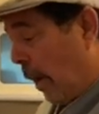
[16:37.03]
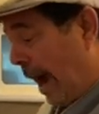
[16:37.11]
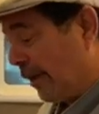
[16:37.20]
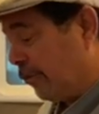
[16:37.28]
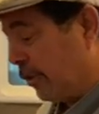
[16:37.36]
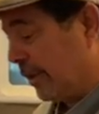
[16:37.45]

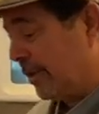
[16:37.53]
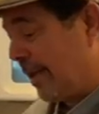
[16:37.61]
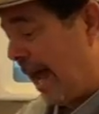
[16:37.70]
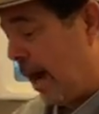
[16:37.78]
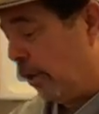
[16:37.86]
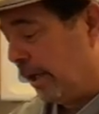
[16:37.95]
So as
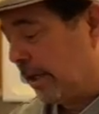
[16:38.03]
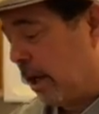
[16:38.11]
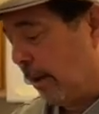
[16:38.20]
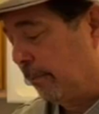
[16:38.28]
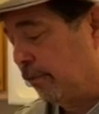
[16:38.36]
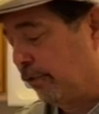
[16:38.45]
you can
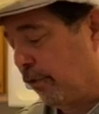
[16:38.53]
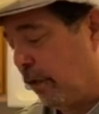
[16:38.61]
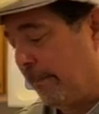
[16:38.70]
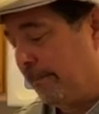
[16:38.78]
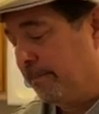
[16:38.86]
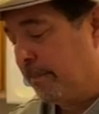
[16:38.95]
tell, it
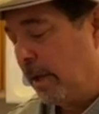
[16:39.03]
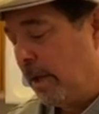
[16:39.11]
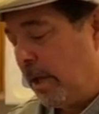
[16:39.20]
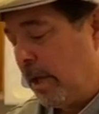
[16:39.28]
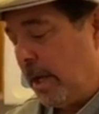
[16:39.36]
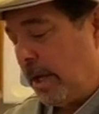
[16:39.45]
comes from